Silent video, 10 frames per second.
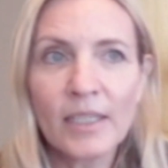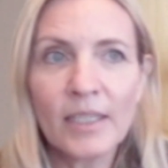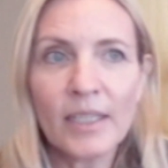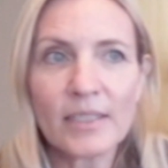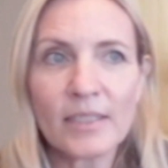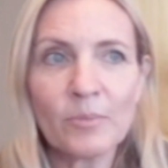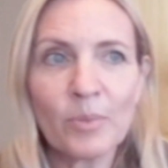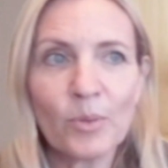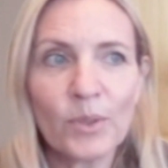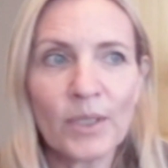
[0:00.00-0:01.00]
at some
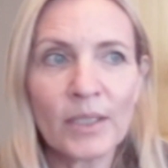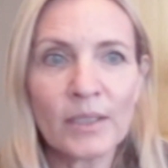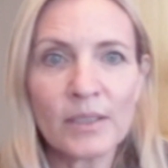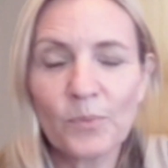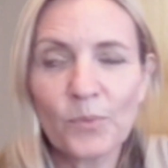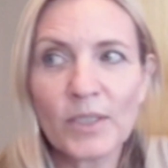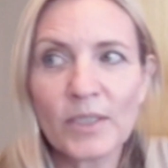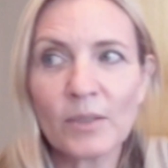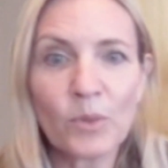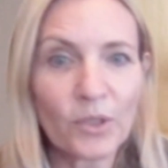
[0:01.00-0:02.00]
point, was
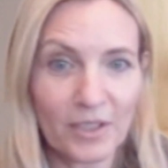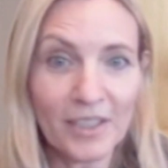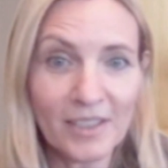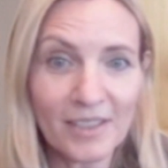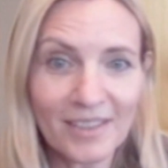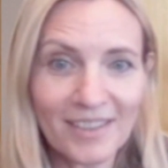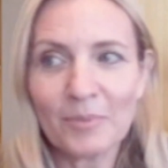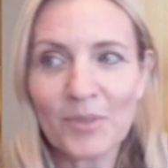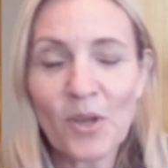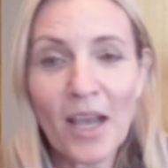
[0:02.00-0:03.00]
it worth it?
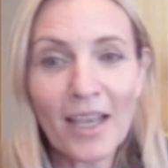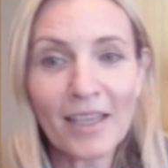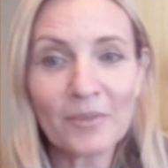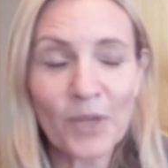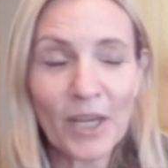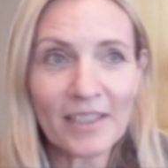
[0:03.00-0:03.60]
So right